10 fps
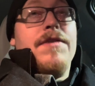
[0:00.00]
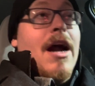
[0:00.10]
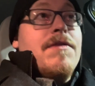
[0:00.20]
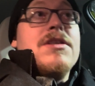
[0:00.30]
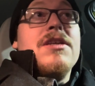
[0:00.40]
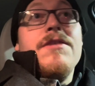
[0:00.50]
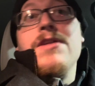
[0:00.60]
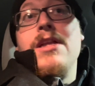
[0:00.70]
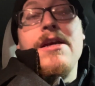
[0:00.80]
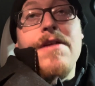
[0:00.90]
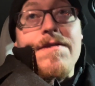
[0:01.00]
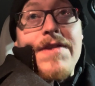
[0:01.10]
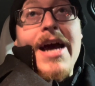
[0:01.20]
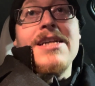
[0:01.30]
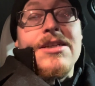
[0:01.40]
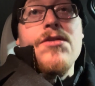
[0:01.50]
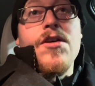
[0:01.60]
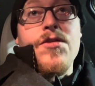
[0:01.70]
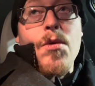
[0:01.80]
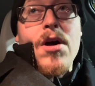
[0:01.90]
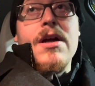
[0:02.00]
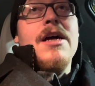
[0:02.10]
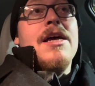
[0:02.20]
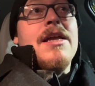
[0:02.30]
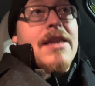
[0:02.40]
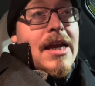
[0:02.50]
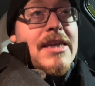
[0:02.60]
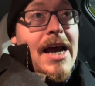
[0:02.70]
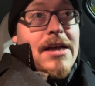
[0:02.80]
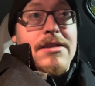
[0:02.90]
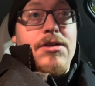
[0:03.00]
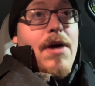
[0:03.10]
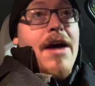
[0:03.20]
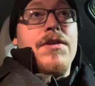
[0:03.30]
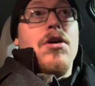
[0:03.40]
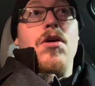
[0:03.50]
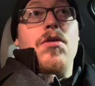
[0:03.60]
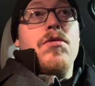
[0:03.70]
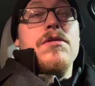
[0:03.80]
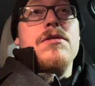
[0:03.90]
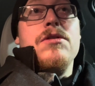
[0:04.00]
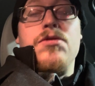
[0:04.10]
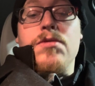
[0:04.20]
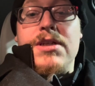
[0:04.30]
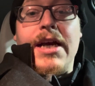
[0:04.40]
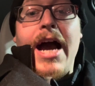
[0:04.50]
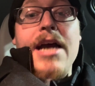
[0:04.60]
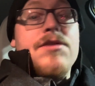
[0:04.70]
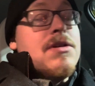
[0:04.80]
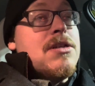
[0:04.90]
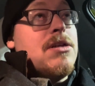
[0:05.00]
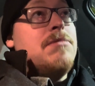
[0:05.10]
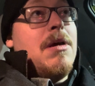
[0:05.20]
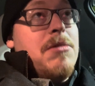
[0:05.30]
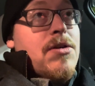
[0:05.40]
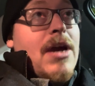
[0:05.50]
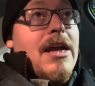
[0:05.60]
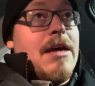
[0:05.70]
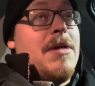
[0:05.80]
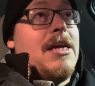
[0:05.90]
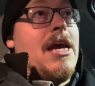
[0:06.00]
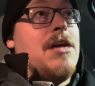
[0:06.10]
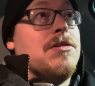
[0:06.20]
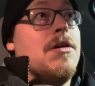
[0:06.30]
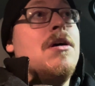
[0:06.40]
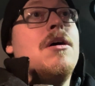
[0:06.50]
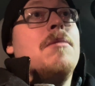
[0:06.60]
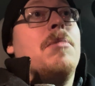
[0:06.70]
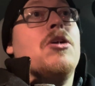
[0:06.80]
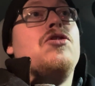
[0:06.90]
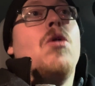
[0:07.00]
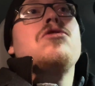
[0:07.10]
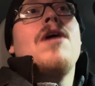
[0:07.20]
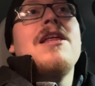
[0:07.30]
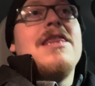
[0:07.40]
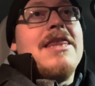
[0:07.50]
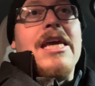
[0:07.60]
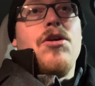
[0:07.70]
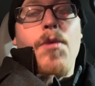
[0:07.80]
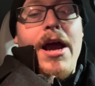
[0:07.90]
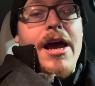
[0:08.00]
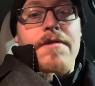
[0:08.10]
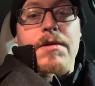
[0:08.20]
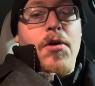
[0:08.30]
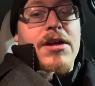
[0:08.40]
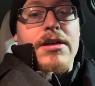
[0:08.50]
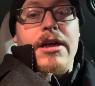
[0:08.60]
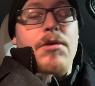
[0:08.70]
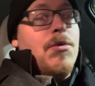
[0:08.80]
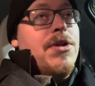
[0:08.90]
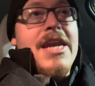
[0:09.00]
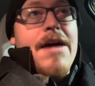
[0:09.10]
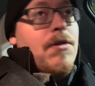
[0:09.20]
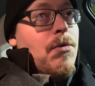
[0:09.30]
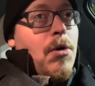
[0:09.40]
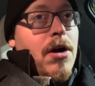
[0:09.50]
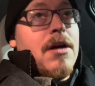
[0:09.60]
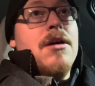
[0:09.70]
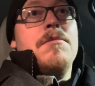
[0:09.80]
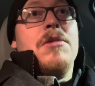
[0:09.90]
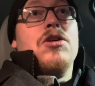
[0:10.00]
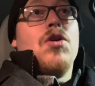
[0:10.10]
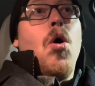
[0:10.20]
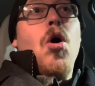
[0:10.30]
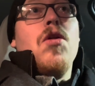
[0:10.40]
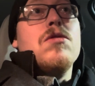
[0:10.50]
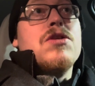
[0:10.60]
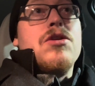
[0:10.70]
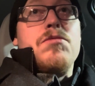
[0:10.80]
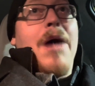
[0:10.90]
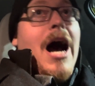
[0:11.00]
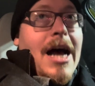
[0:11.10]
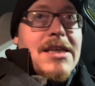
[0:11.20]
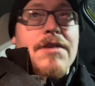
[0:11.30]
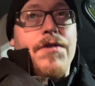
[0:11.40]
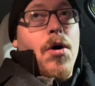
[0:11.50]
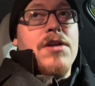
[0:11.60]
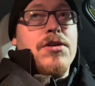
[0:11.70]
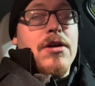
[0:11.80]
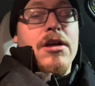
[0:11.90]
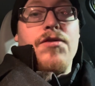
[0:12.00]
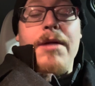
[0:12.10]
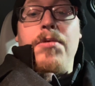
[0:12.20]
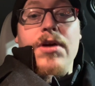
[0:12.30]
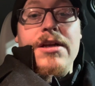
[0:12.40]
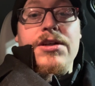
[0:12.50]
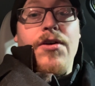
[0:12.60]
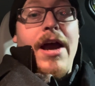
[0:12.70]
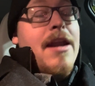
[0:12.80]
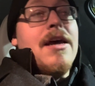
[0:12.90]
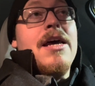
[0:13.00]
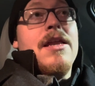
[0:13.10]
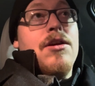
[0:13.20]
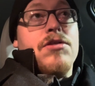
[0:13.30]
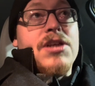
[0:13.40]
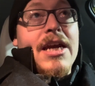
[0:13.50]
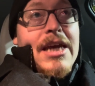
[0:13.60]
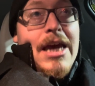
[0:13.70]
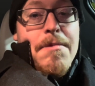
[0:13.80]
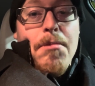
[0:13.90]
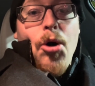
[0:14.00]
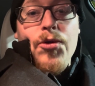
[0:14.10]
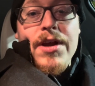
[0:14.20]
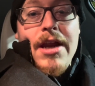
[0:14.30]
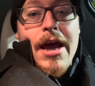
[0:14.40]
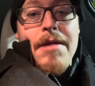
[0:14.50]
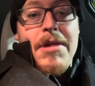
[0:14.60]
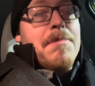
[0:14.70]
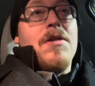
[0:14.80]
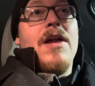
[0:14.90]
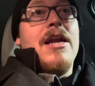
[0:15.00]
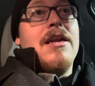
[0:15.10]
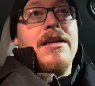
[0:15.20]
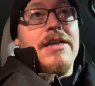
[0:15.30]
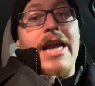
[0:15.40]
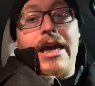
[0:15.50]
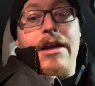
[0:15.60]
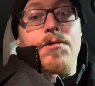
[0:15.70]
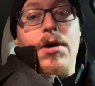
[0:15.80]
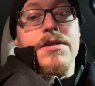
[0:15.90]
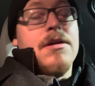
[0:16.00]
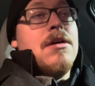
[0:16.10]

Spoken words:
And obviously if that still doesn't work, then yes, you have to go to a psychiatrist and maybe you got to get medication. But don't try to think your way out of depression. It will never work, because all those positive thoughts you're going to try to put into your head, they're just going to get molded and manipulated into negative ones.